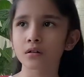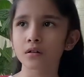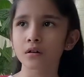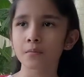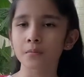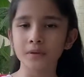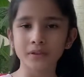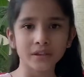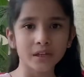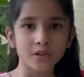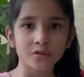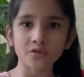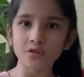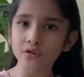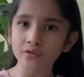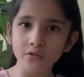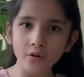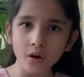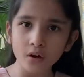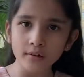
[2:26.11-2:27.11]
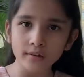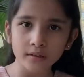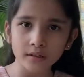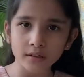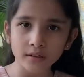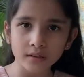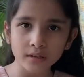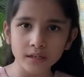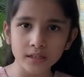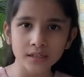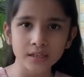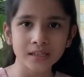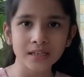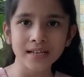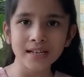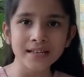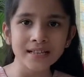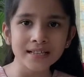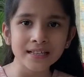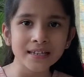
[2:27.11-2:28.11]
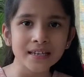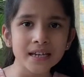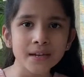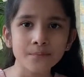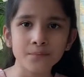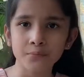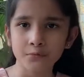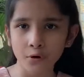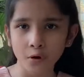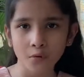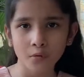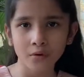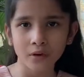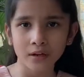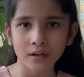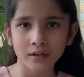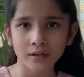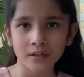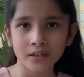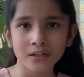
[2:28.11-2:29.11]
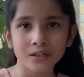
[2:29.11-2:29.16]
but then you're not, it's easily broken.